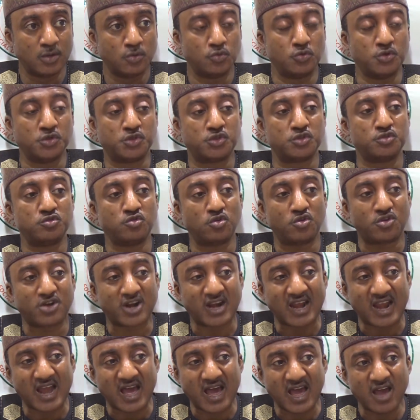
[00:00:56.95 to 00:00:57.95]
We should not
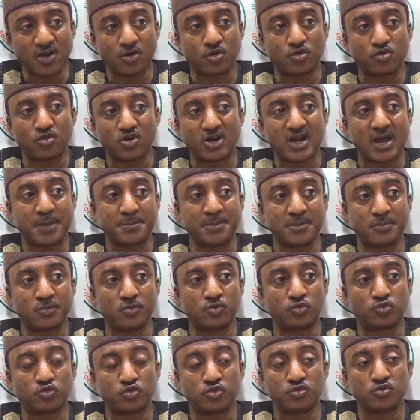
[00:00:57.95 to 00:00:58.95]
rely on other
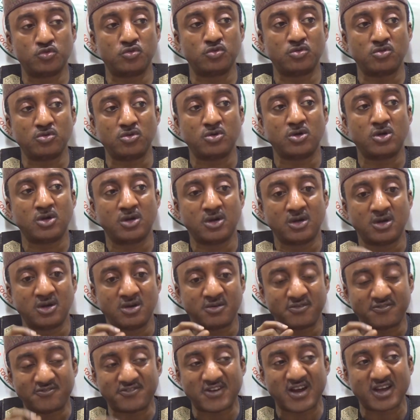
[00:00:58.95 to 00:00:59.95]
people to do
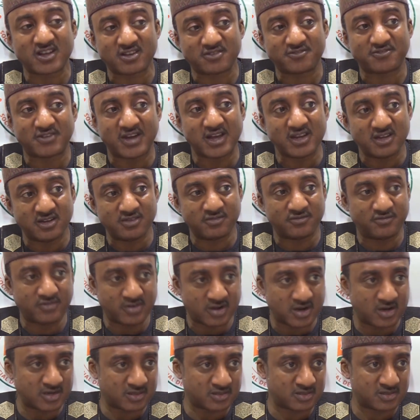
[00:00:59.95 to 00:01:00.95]
fact finding
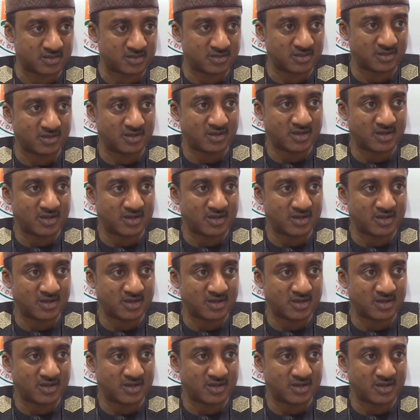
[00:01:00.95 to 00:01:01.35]
for us.